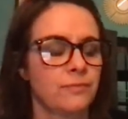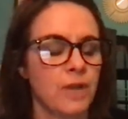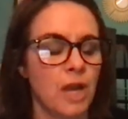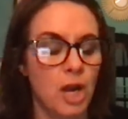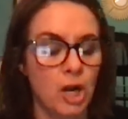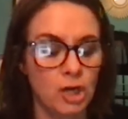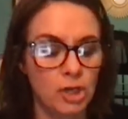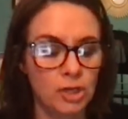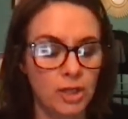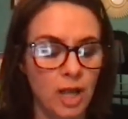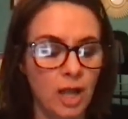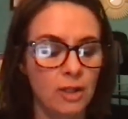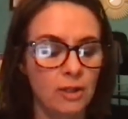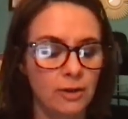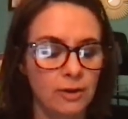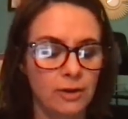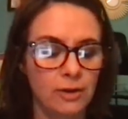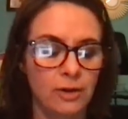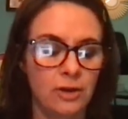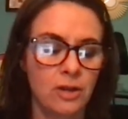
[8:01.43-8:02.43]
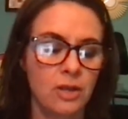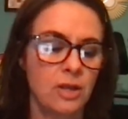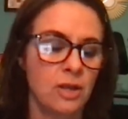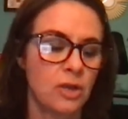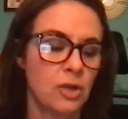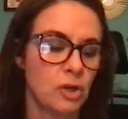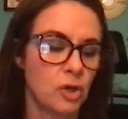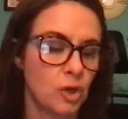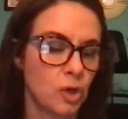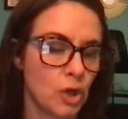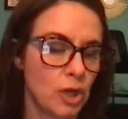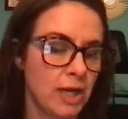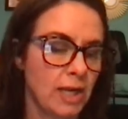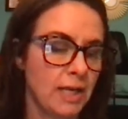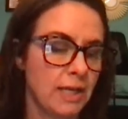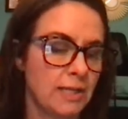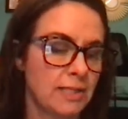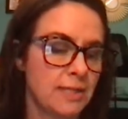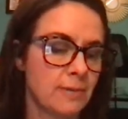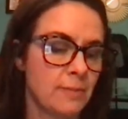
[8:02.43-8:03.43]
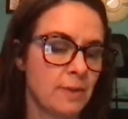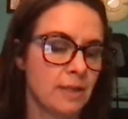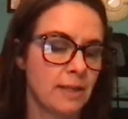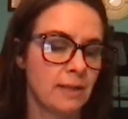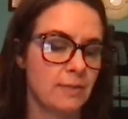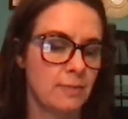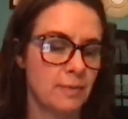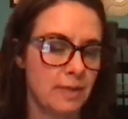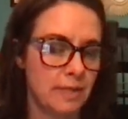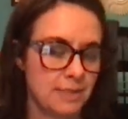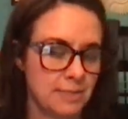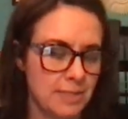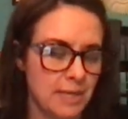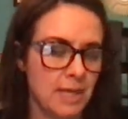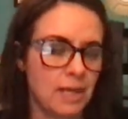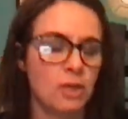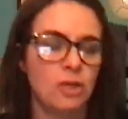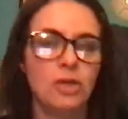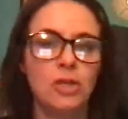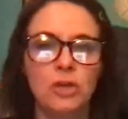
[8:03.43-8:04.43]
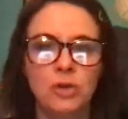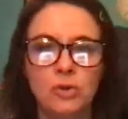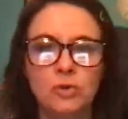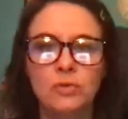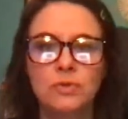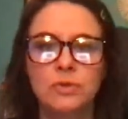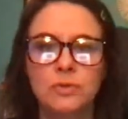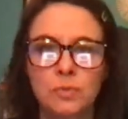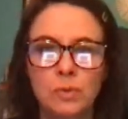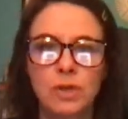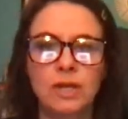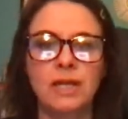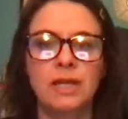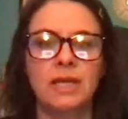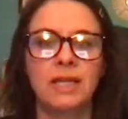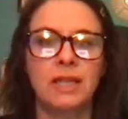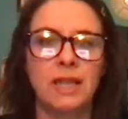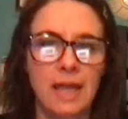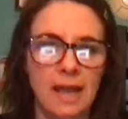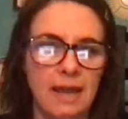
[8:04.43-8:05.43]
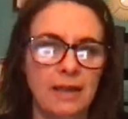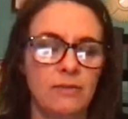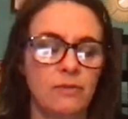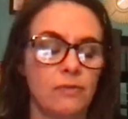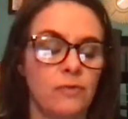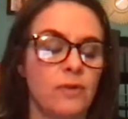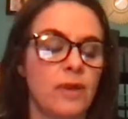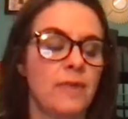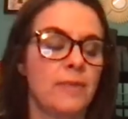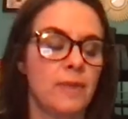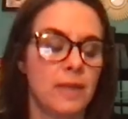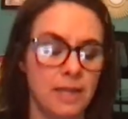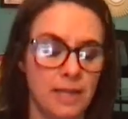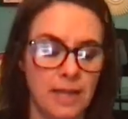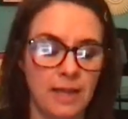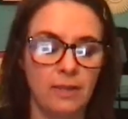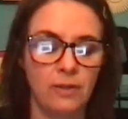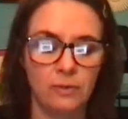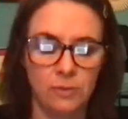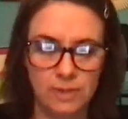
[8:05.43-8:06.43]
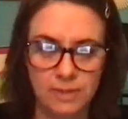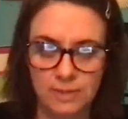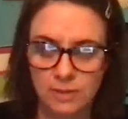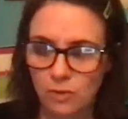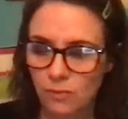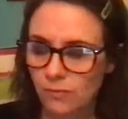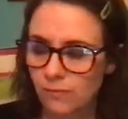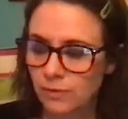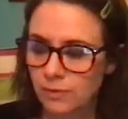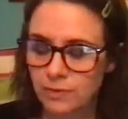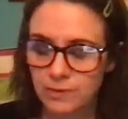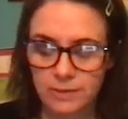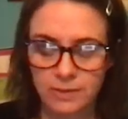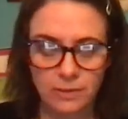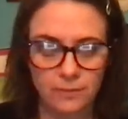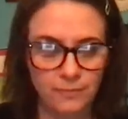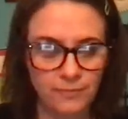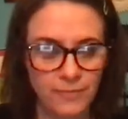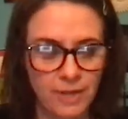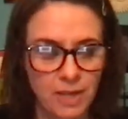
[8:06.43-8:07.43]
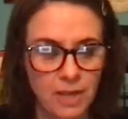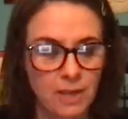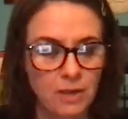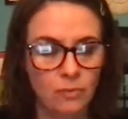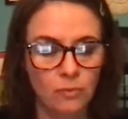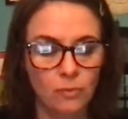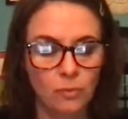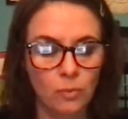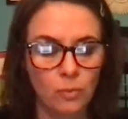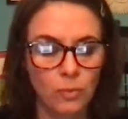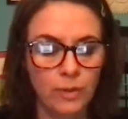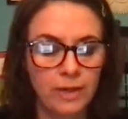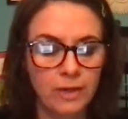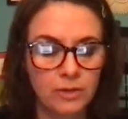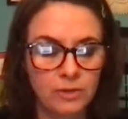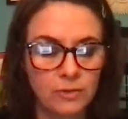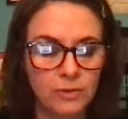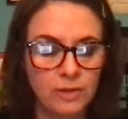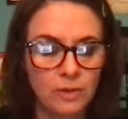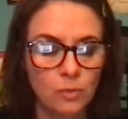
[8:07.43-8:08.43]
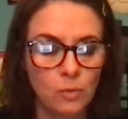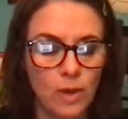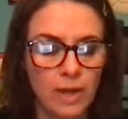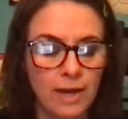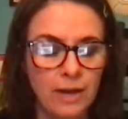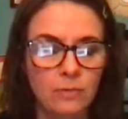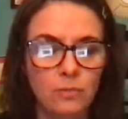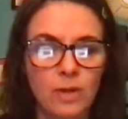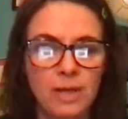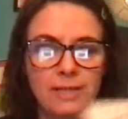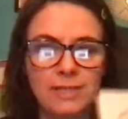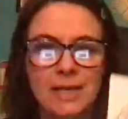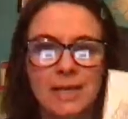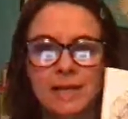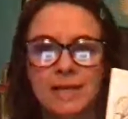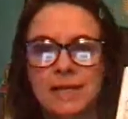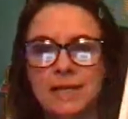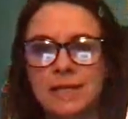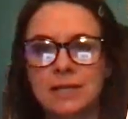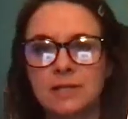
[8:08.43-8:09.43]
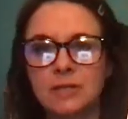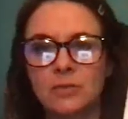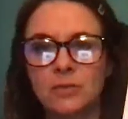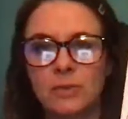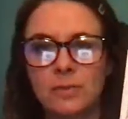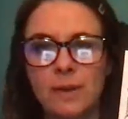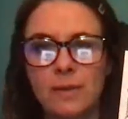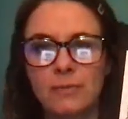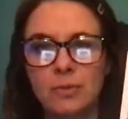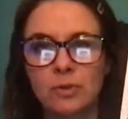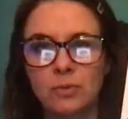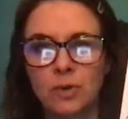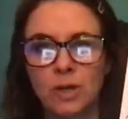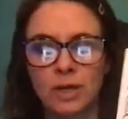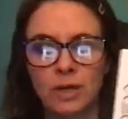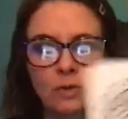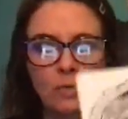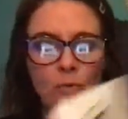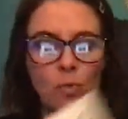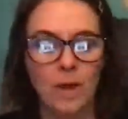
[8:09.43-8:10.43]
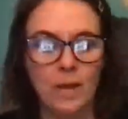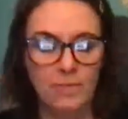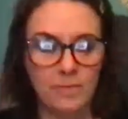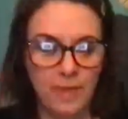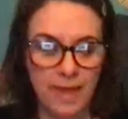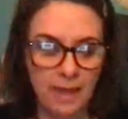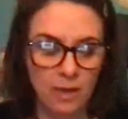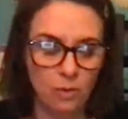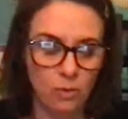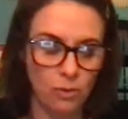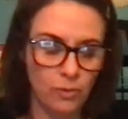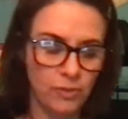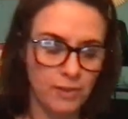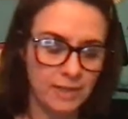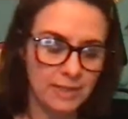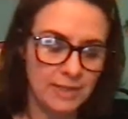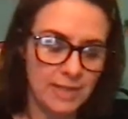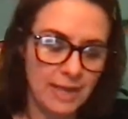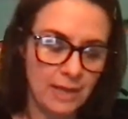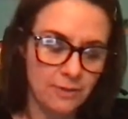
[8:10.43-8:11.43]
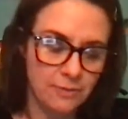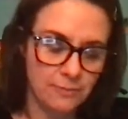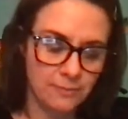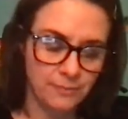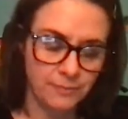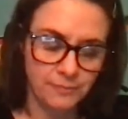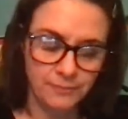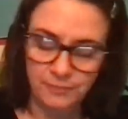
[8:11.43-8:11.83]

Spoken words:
hard color. Green typically means like new, spring, life, and then yellow is hopeful. So we are doing a wet on wet technique. So remember, we're going to wet that whole thing down.